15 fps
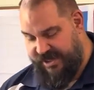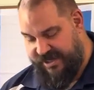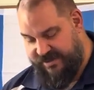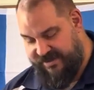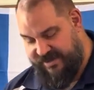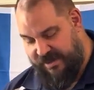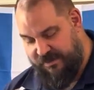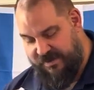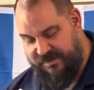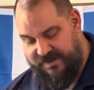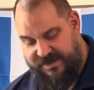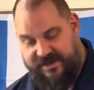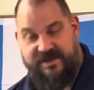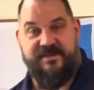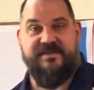at some of
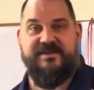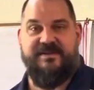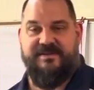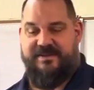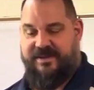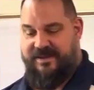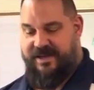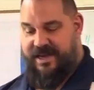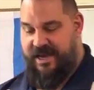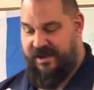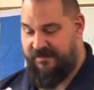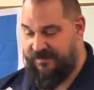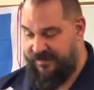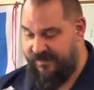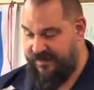these today.